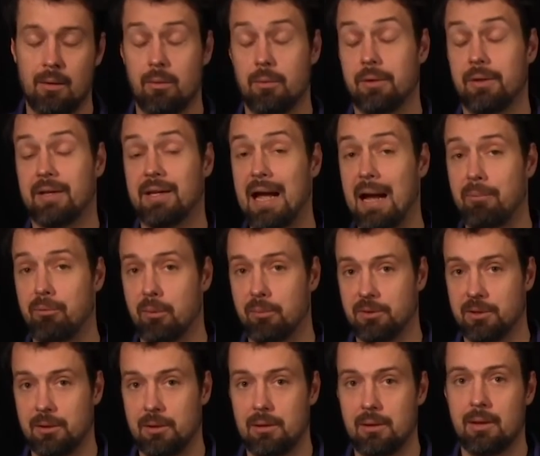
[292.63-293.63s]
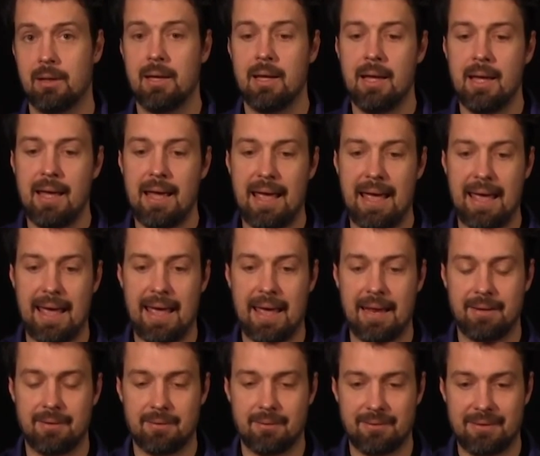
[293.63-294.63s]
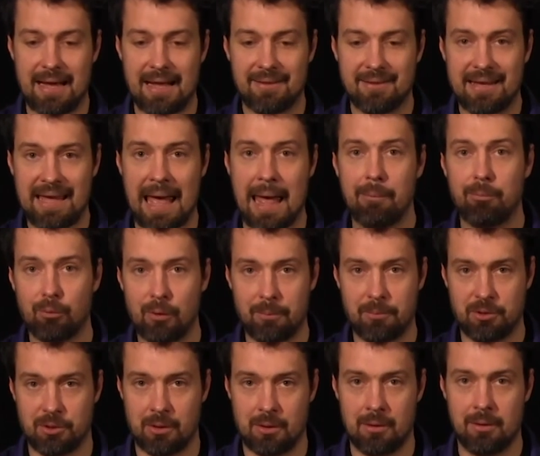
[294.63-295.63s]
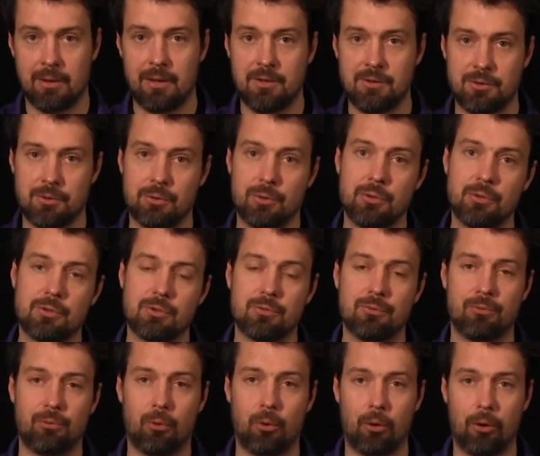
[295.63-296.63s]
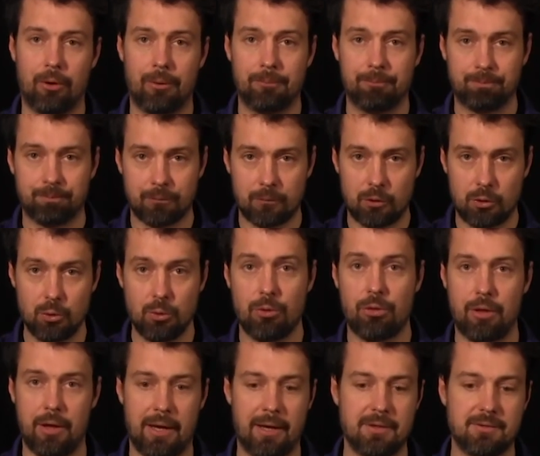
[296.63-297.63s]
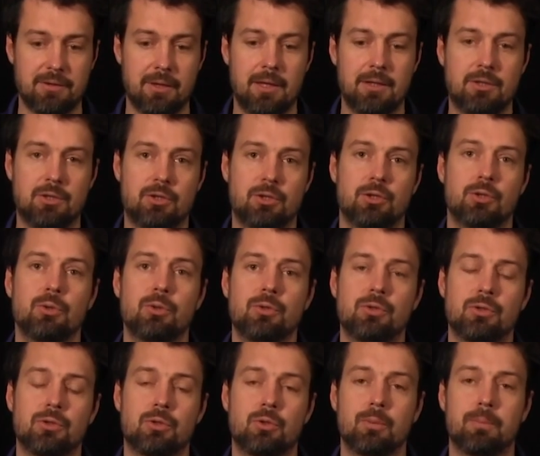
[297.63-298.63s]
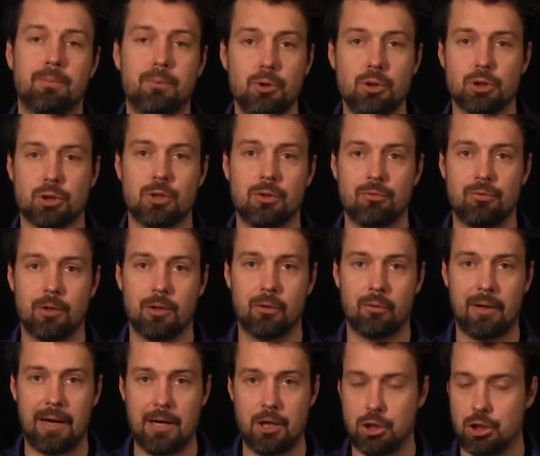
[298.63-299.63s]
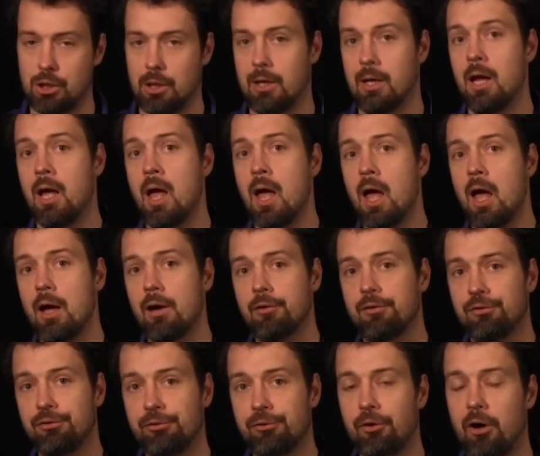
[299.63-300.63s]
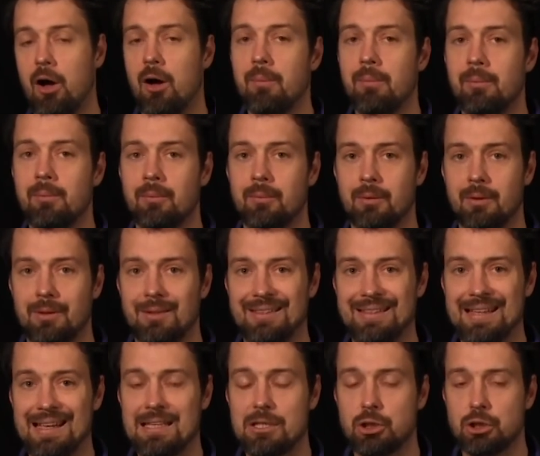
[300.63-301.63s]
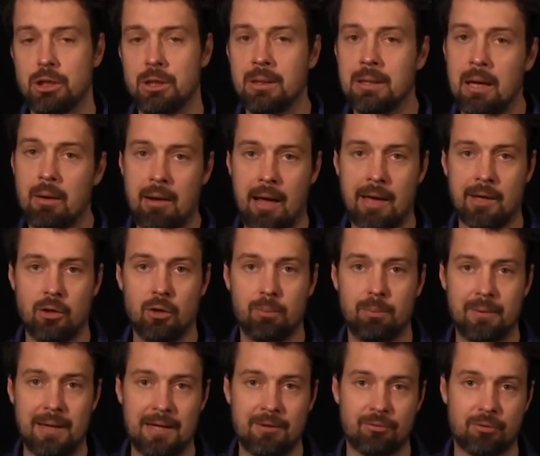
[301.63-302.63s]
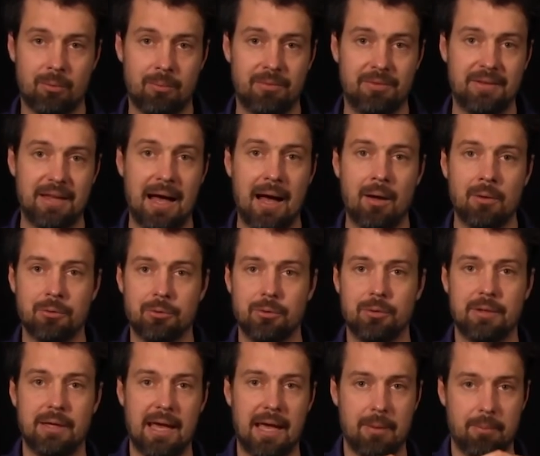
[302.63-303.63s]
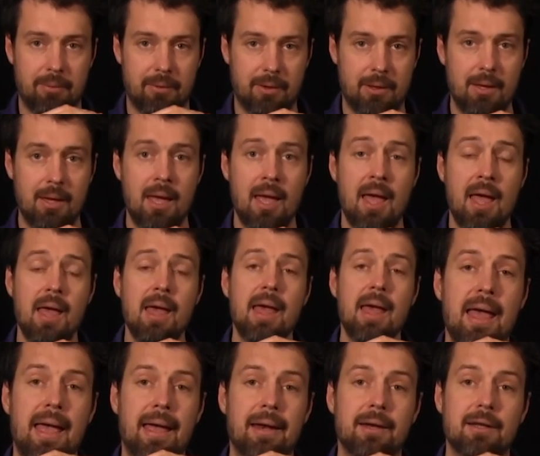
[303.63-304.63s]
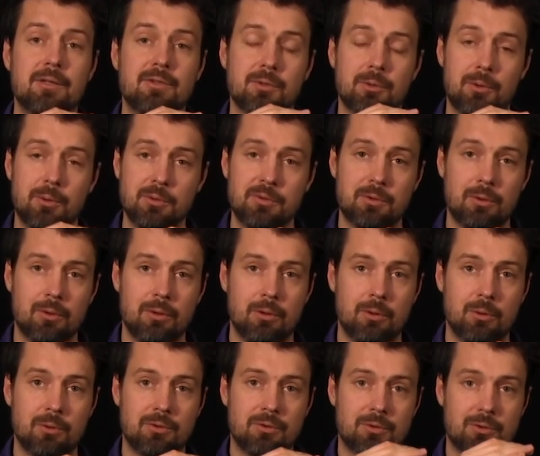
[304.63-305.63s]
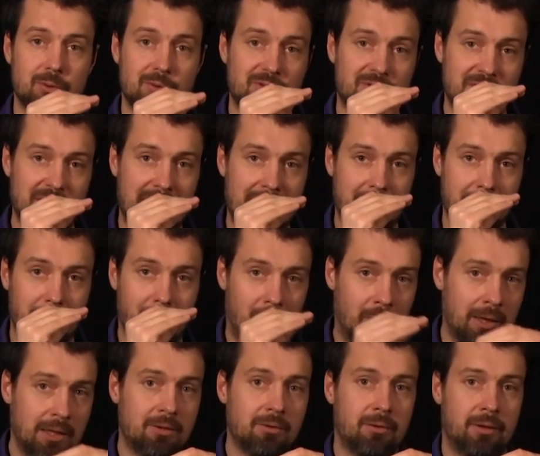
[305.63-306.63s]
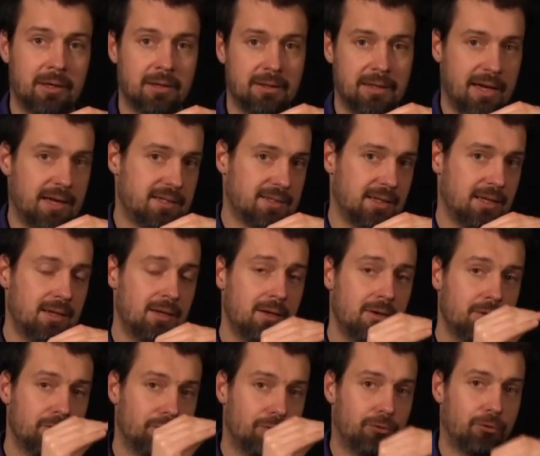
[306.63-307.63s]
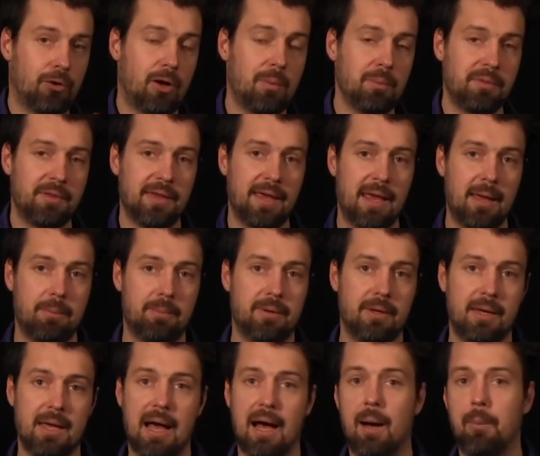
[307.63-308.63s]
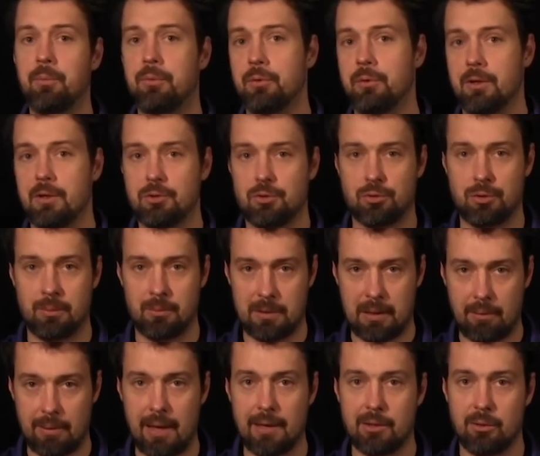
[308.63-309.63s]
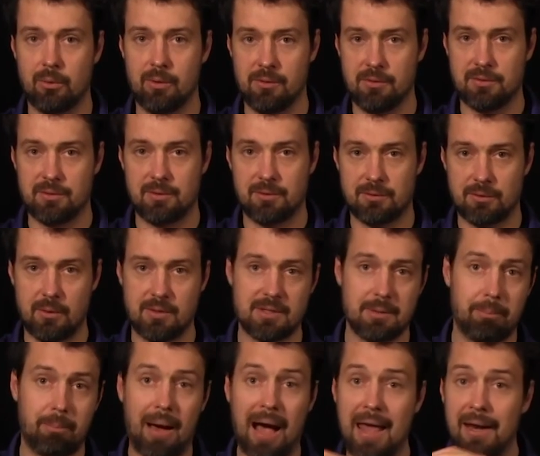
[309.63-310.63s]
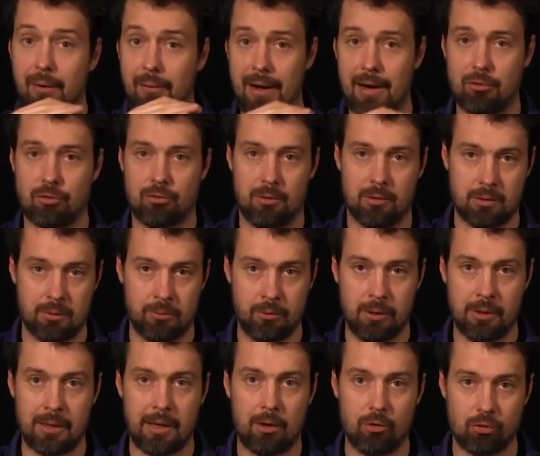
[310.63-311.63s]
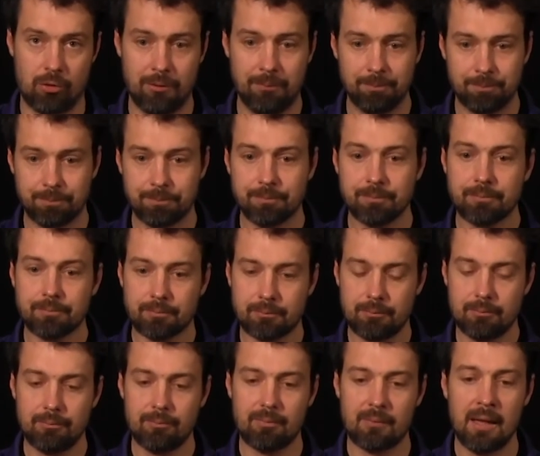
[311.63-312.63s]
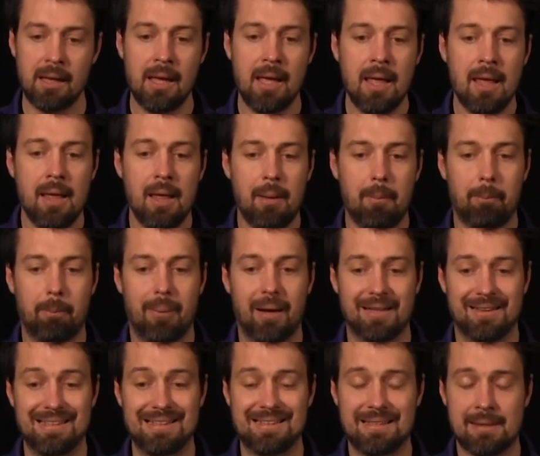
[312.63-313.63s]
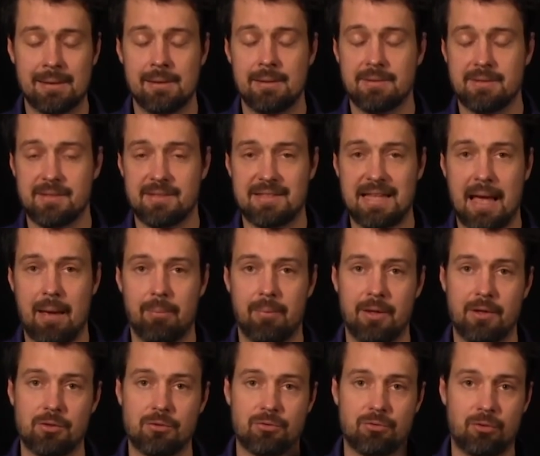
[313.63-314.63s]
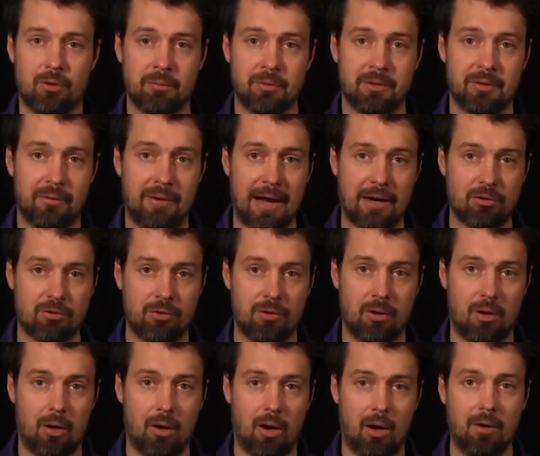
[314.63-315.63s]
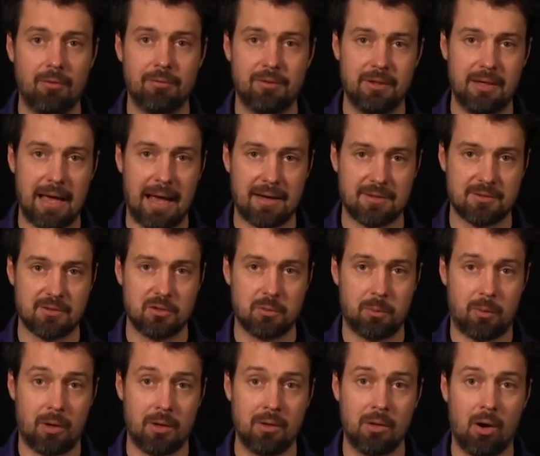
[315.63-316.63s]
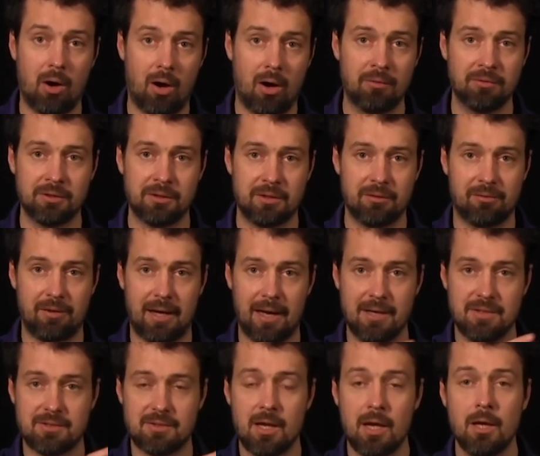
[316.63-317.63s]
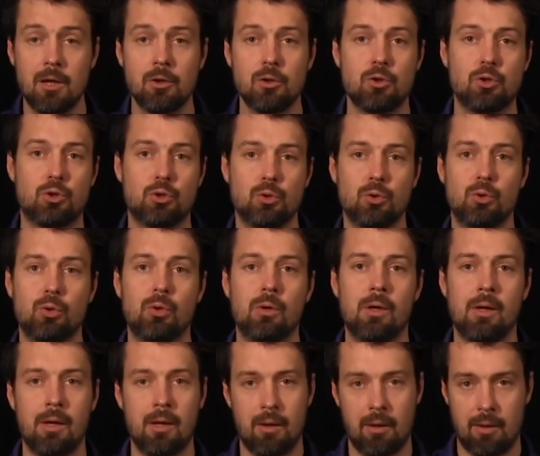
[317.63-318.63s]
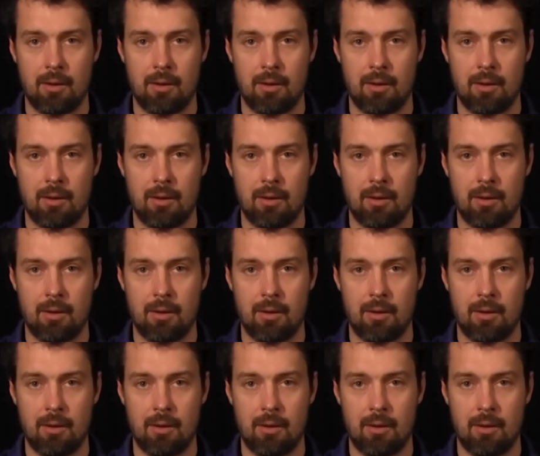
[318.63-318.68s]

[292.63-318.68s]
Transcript: or the CAPWAP tunnel. And that CAPWAP tunnel is used for two things. It's used to push configuration from the Extreme Cloud IQ platform down to the AP, and it's also used to send monitoring data from the AP up to the Extreme Cloud IQ instance. So it's a bidirectional communication but the tunnel is established from the direction of the access point of the device to